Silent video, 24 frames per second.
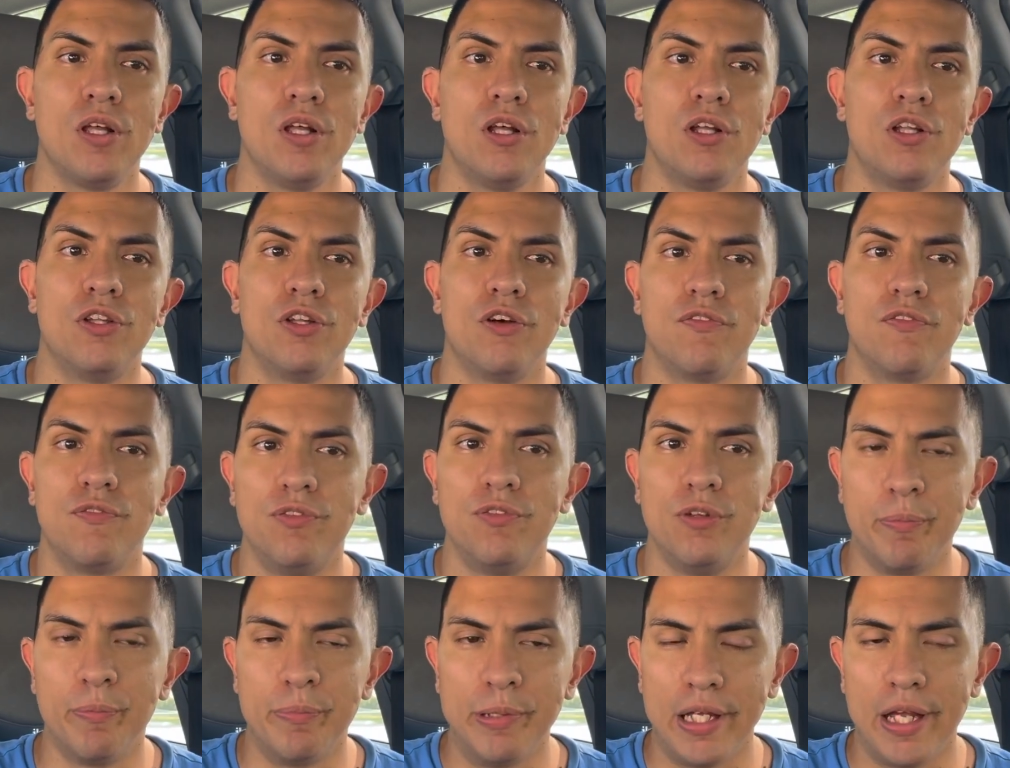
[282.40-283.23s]
the,
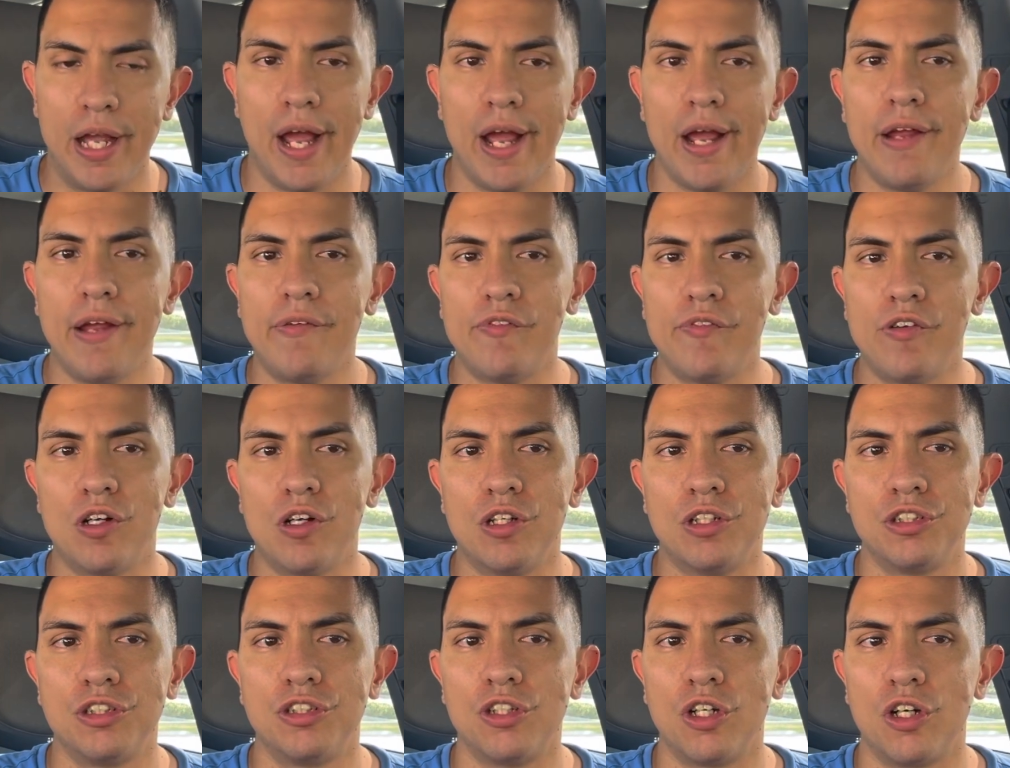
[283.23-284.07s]
the
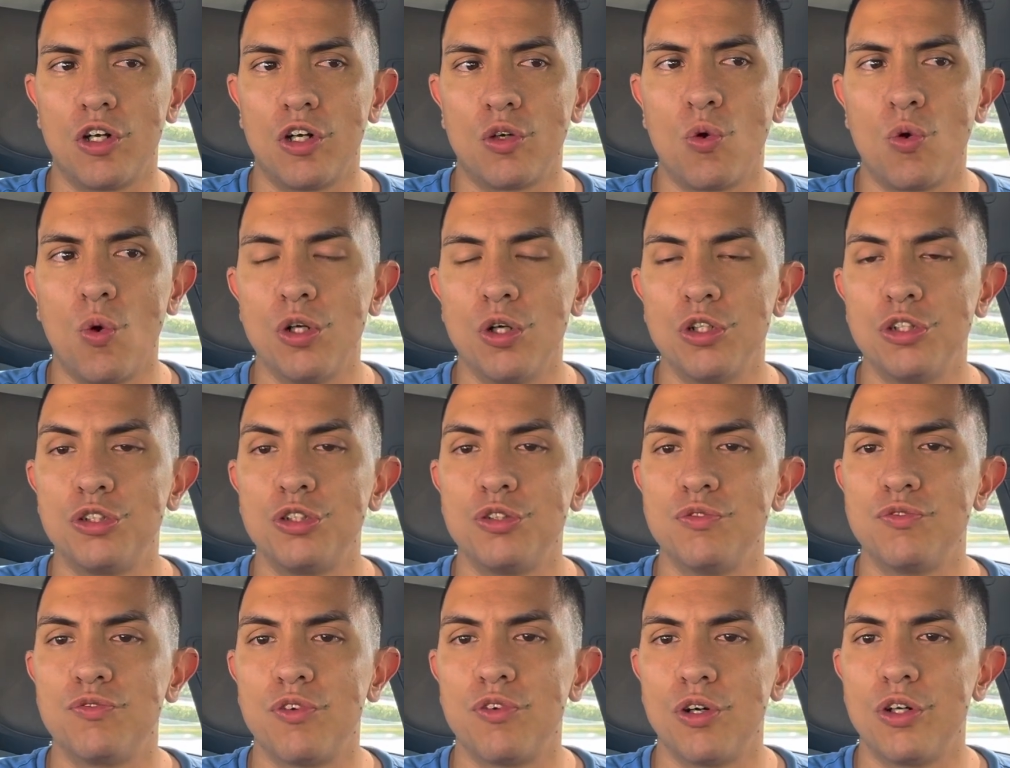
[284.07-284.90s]
behaviors that are going
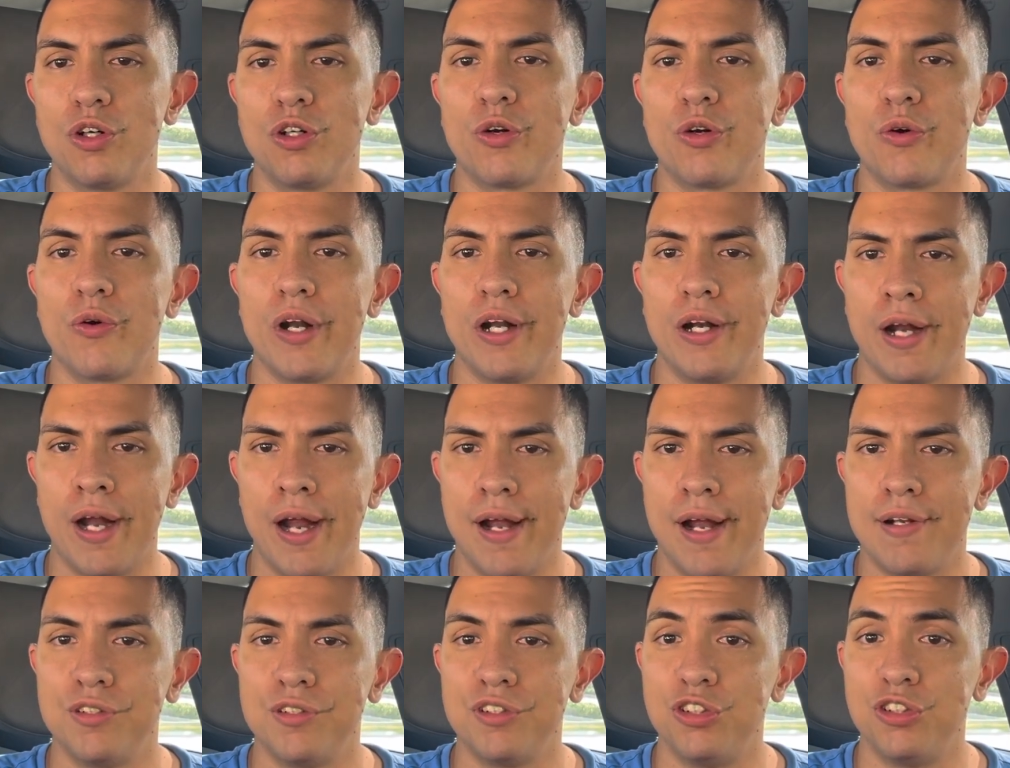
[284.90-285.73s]
to further
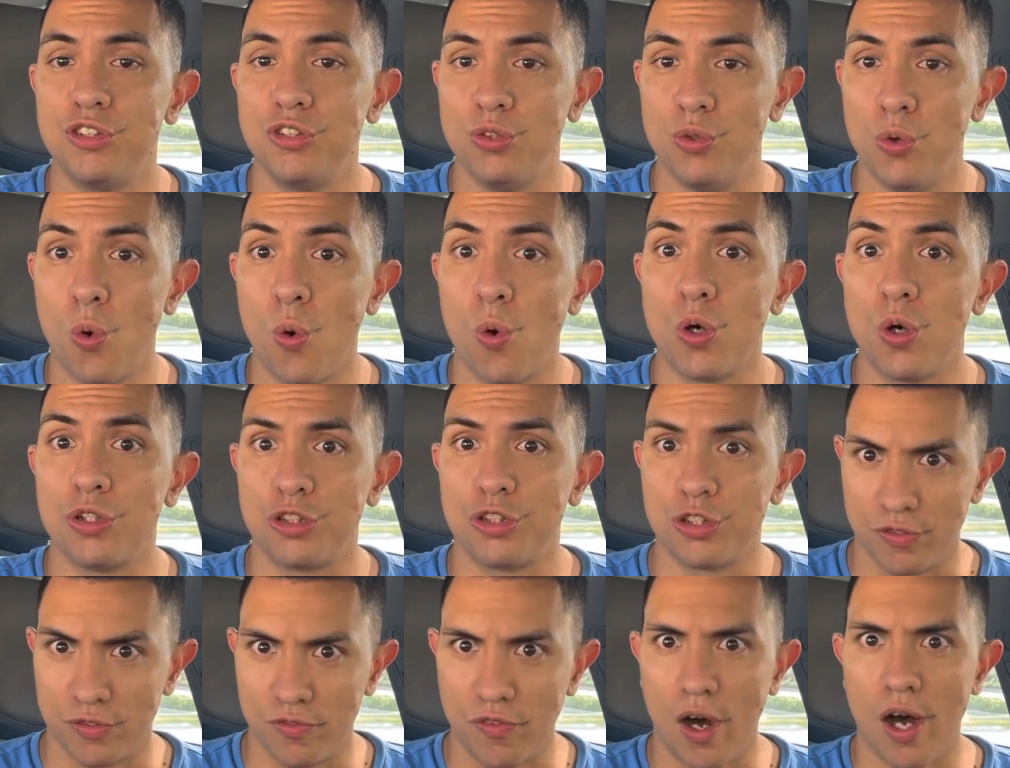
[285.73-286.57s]
enhance your
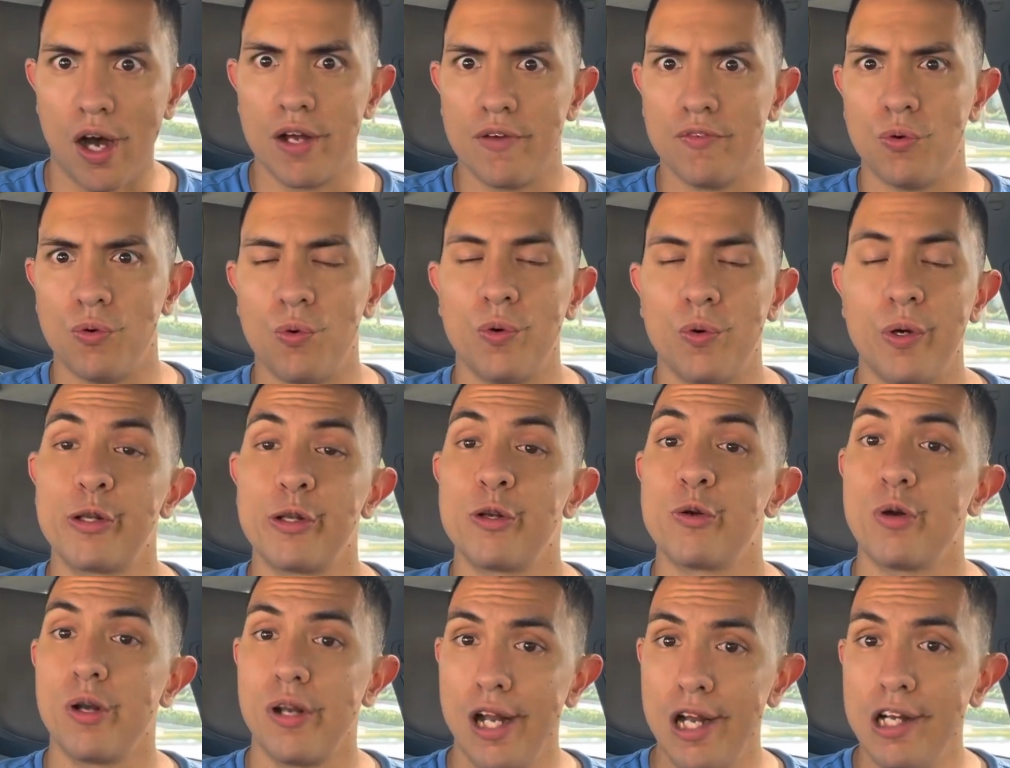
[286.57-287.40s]
survival and
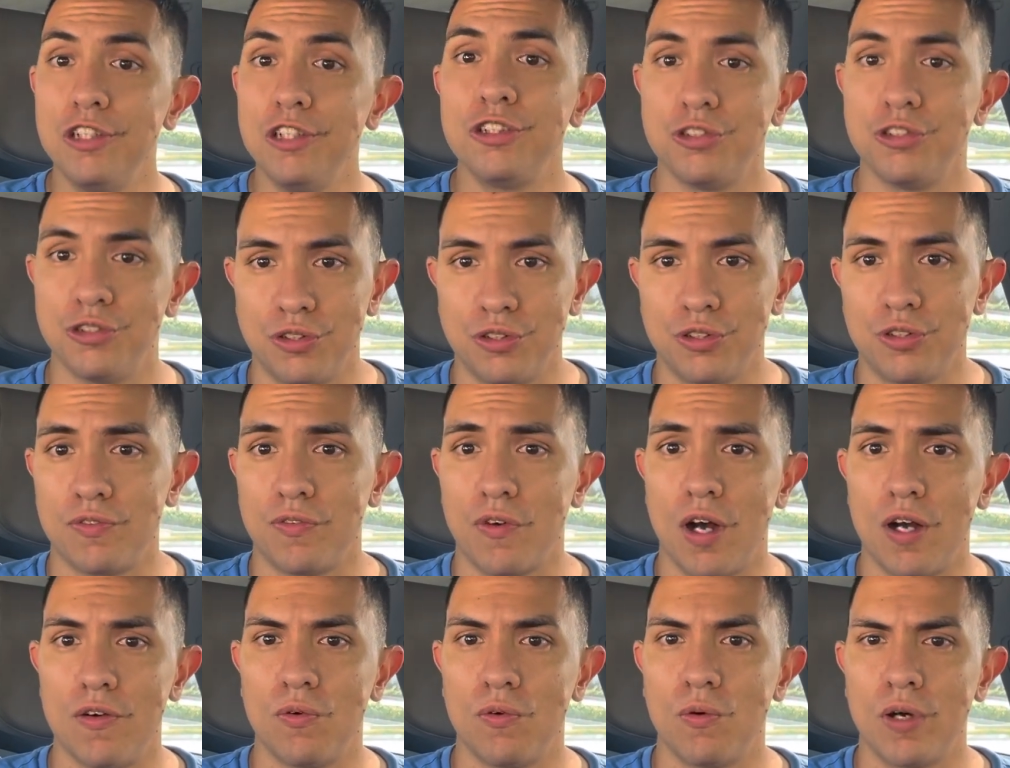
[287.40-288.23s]
your nation's
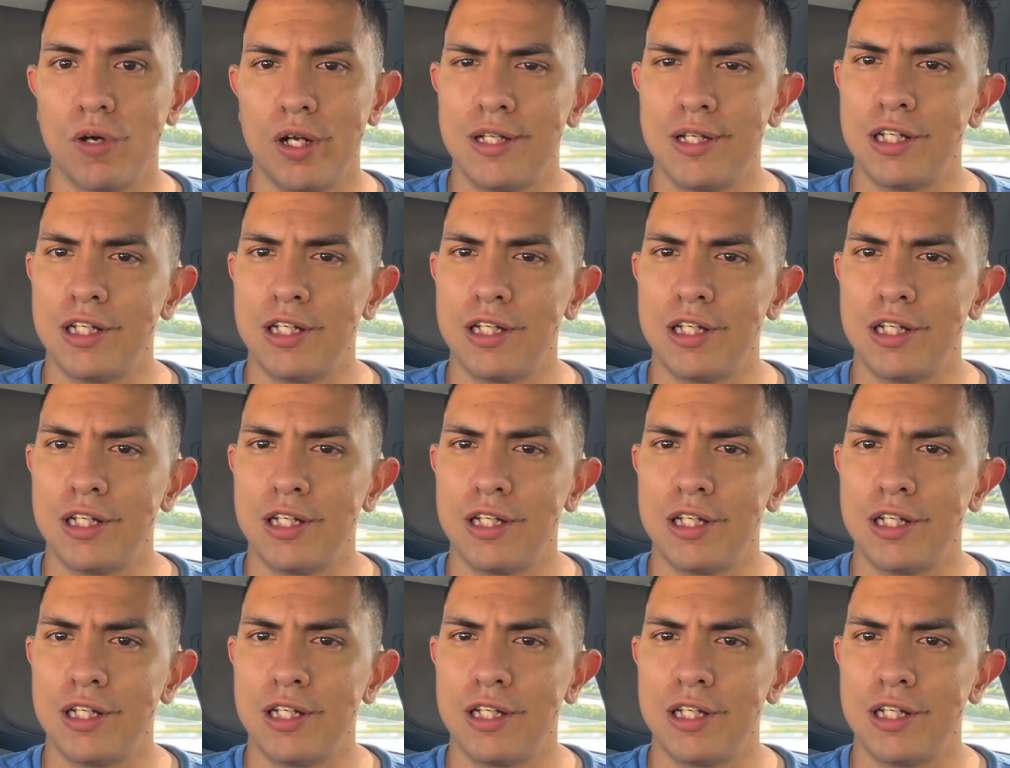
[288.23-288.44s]
survival, right?